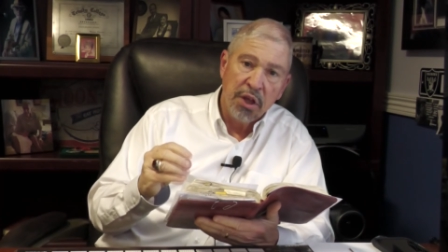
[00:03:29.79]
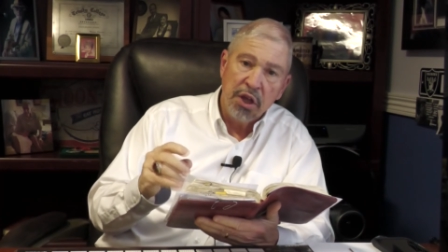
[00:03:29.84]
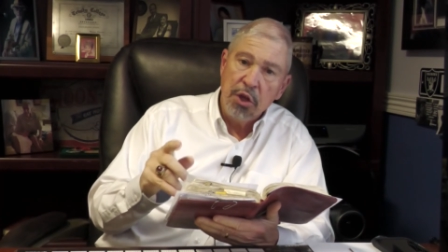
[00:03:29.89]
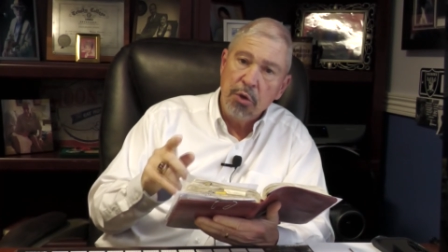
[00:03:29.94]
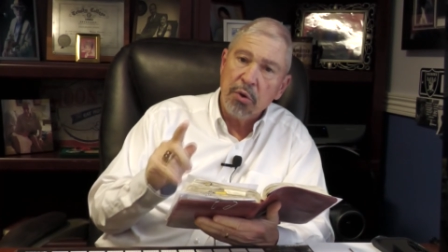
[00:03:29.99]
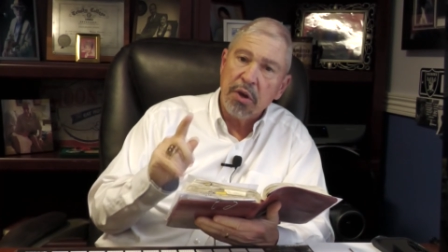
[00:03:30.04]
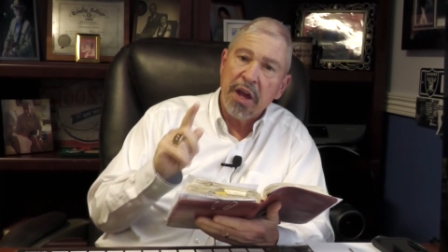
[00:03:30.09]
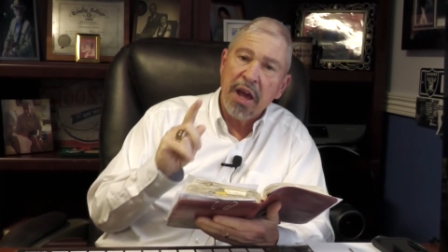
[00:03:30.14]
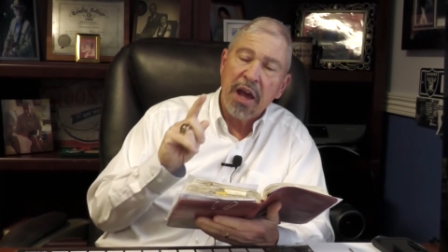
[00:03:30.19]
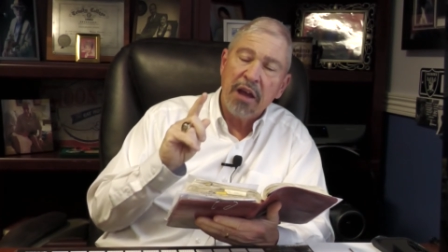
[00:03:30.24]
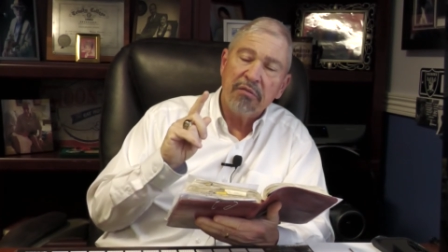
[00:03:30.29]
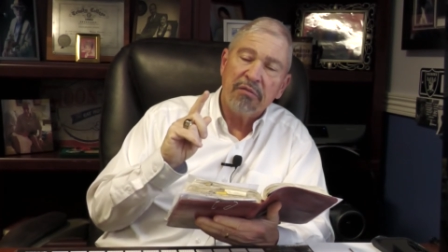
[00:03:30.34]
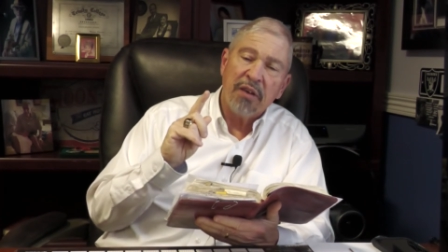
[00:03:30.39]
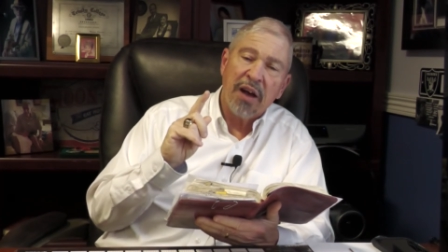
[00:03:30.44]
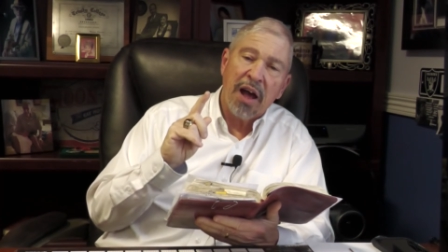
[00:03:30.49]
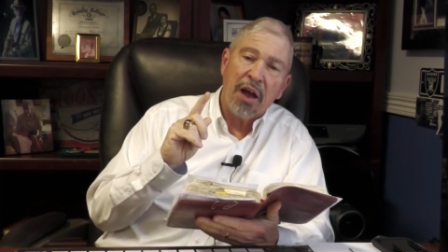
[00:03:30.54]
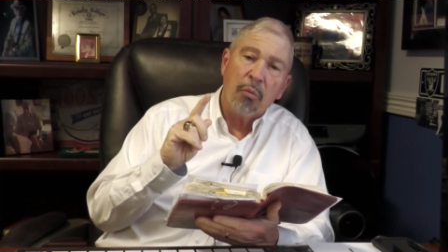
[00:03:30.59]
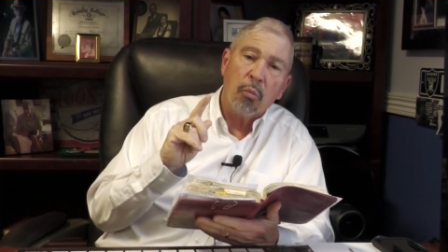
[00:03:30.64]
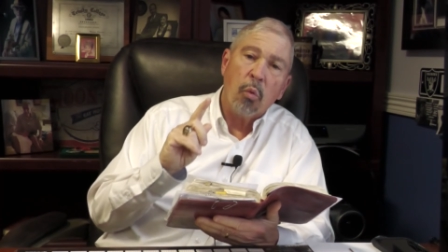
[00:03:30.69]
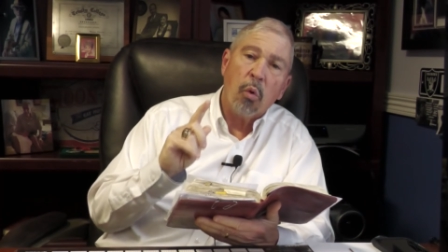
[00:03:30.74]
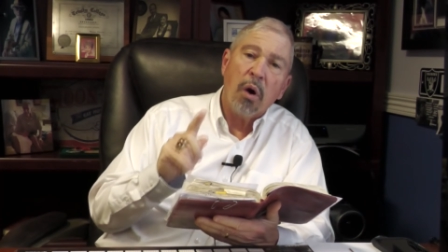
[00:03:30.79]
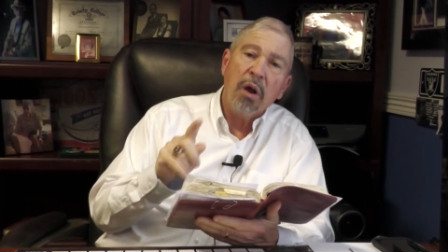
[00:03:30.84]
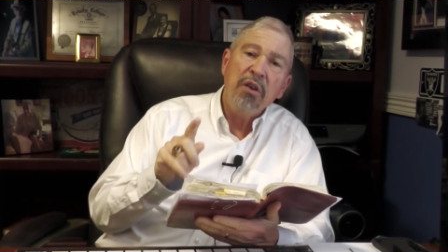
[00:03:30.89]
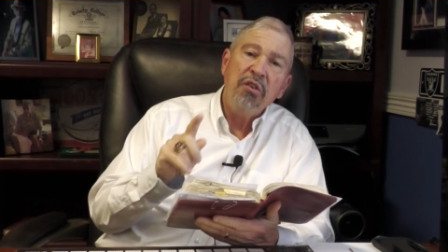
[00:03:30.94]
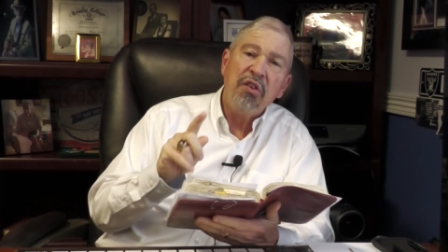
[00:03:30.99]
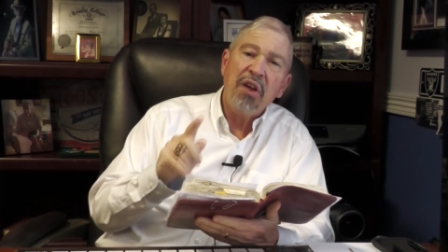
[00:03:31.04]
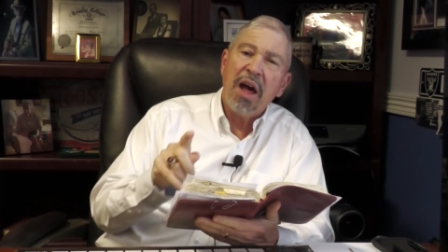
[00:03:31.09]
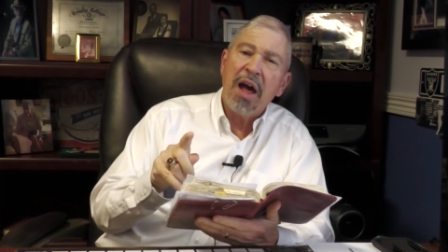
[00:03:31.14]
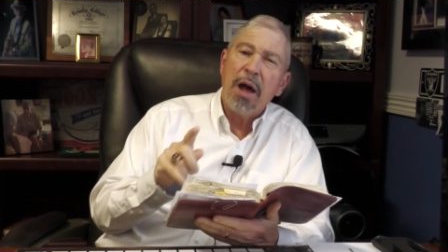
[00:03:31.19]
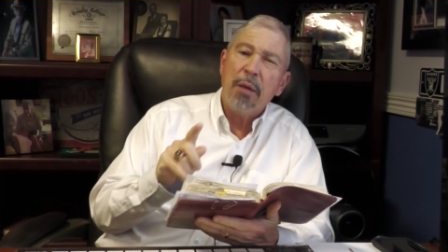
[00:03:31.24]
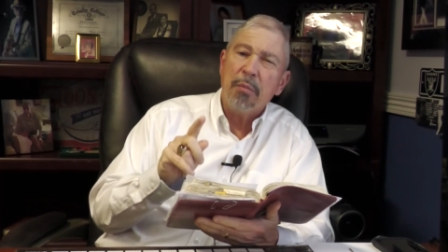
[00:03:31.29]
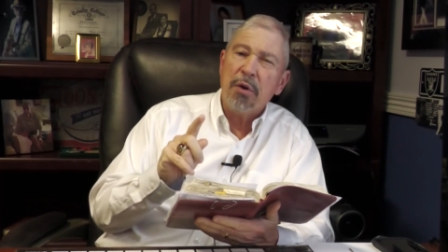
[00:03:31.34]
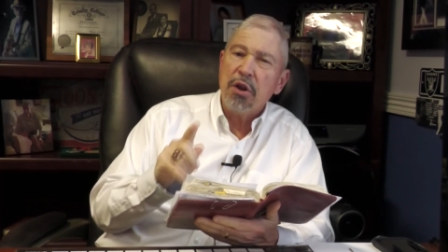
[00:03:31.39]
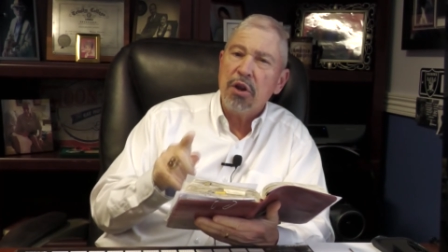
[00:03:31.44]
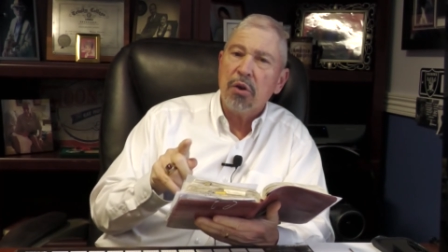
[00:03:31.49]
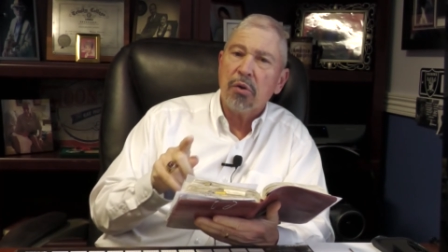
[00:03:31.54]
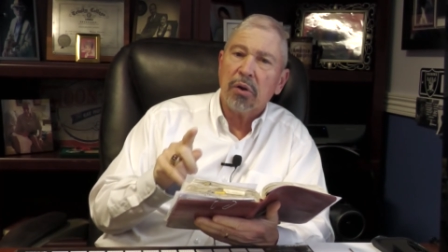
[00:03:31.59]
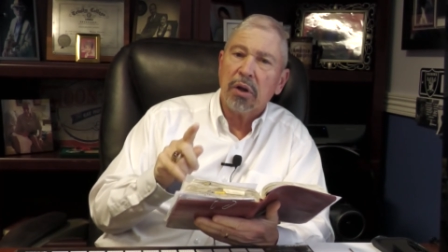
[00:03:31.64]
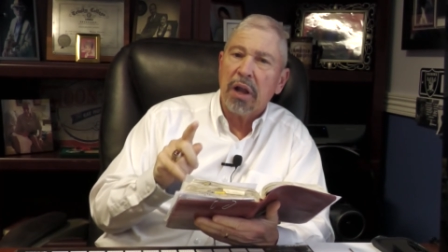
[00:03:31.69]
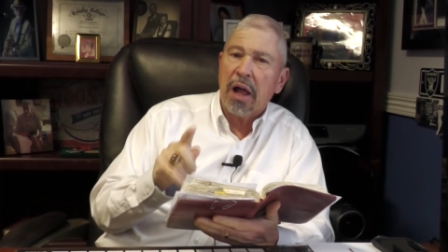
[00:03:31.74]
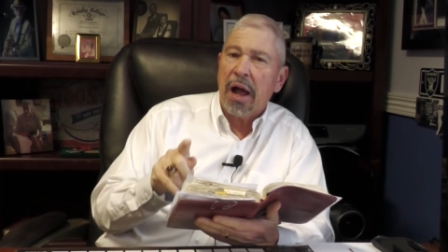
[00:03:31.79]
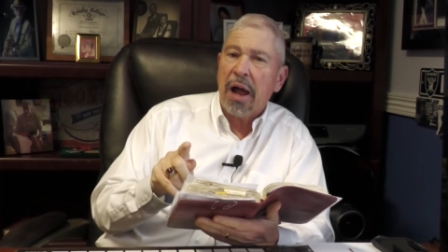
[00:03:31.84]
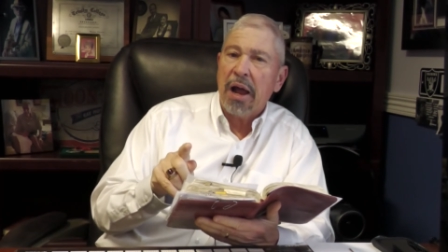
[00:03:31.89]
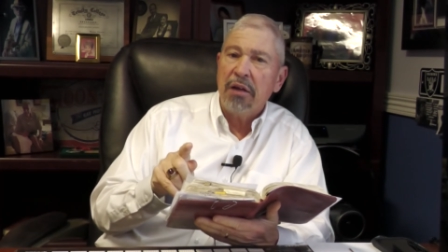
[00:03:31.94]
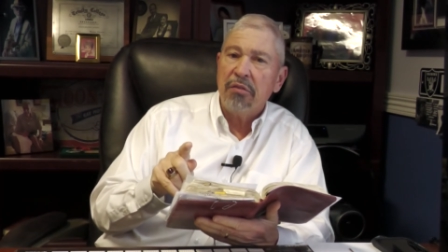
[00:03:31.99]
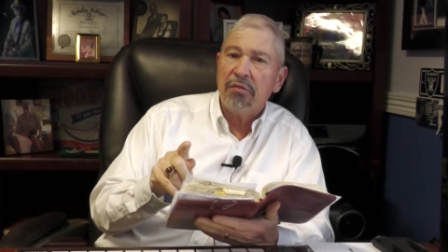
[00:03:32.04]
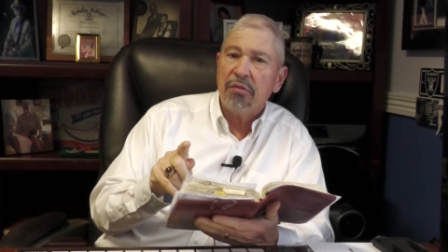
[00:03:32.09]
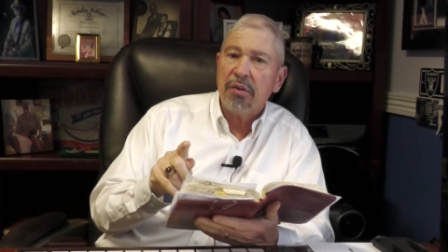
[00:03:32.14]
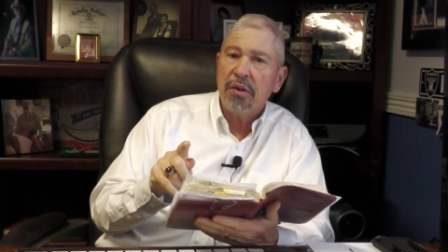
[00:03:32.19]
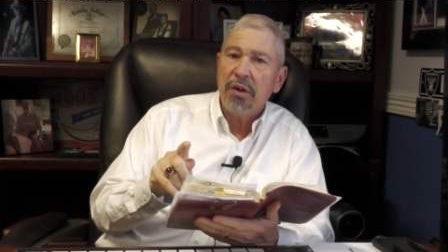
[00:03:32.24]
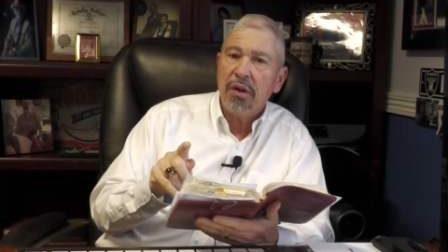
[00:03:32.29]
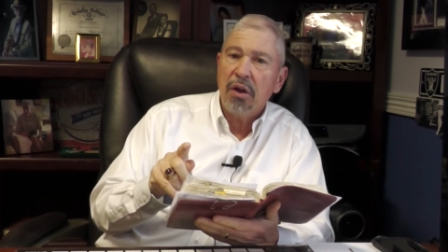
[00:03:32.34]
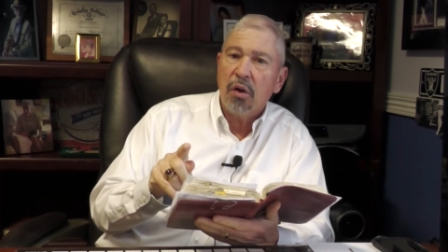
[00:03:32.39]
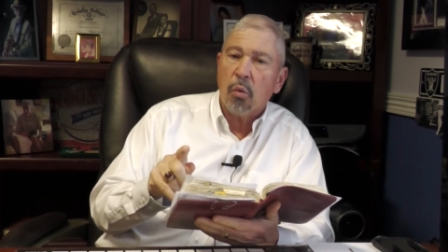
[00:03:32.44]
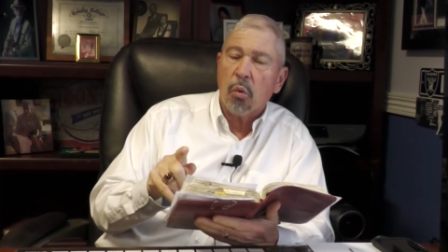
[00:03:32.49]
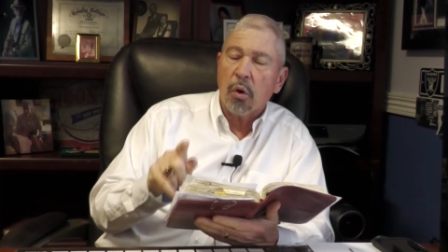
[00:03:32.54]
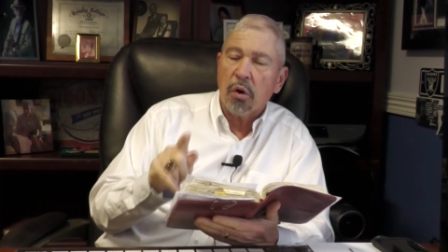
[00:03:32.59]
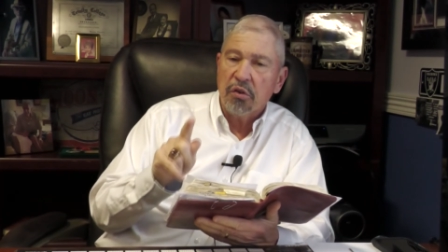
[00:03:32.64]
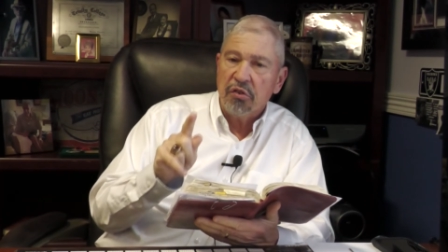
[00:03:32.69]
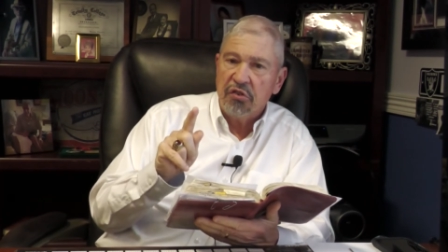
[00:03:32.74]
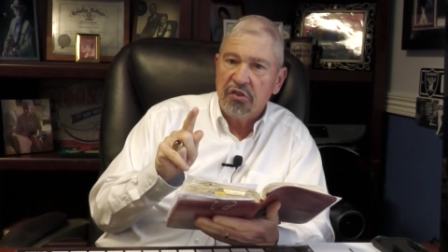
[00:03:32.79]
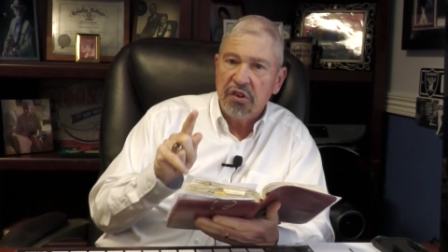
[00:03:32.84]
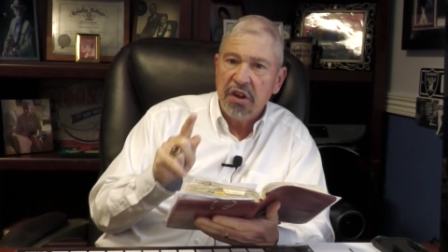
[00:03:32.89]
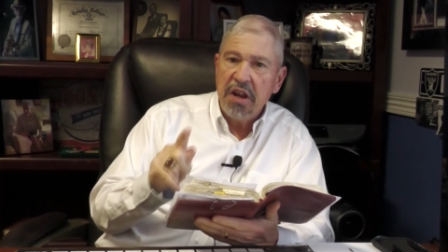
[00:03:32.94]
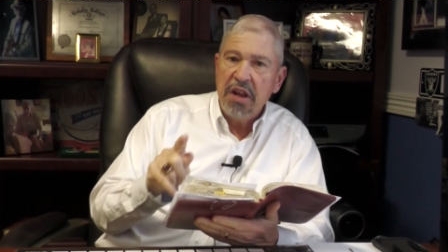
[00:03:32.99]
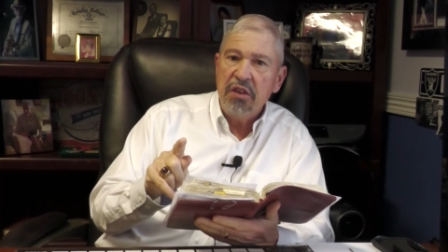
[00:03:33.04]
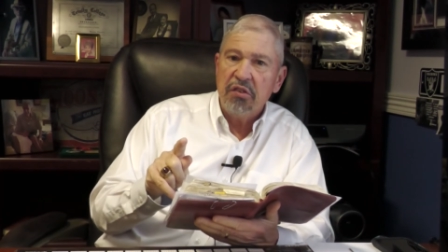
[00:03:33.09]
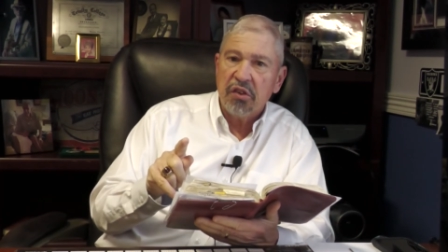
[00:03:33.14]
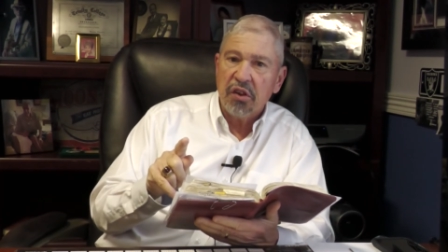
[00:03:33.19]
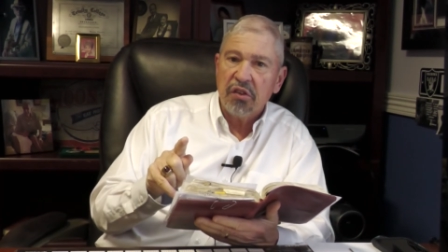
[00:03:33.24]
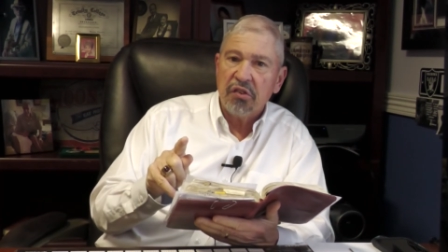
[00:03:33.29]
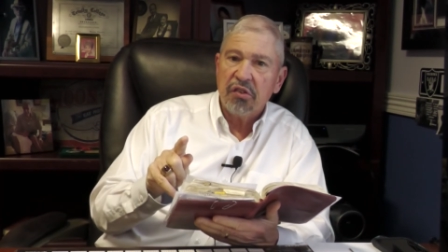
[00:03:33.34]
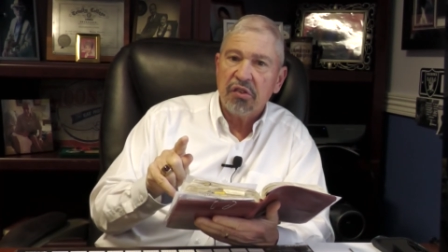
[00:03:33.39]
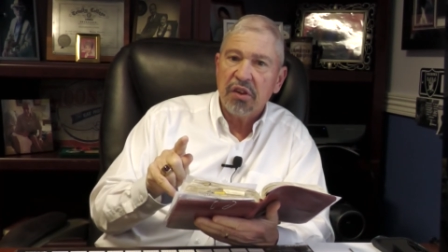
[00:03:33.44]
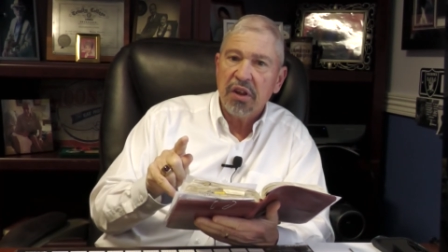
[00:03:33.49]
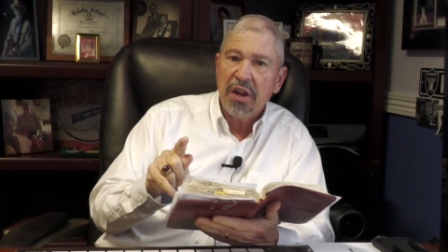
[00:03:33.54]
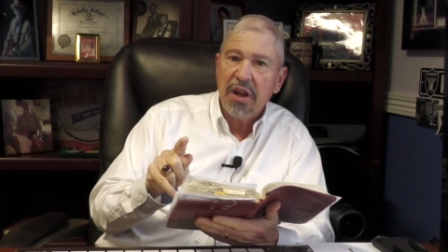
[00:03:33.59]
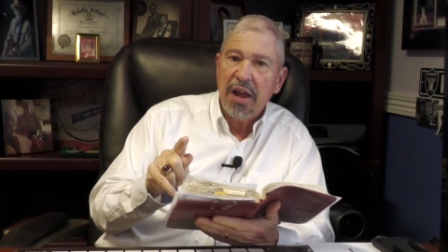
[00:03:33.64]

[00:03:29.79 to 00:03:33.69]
You can't find one time in your life where Jesus